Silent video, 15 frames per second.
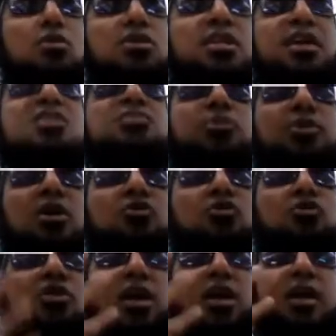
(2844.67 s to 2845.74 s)
desperate
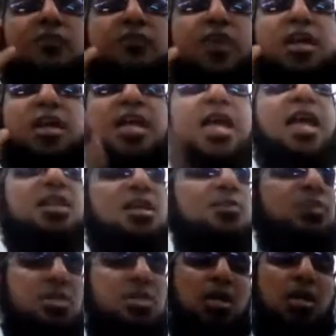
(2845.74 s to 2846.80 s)
to try and find any
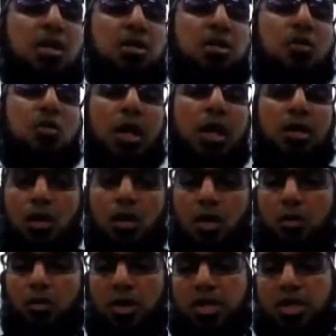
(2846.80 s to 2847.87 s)
mistake in the Quran
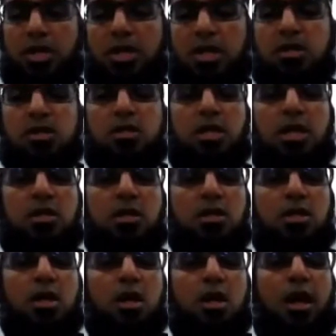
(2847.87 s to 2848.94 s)
when there isn't
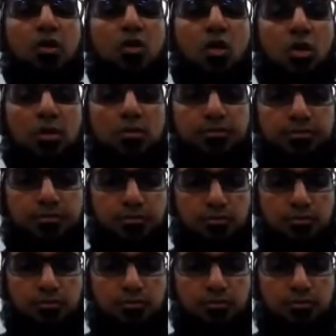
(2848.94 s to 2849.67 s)
any at all.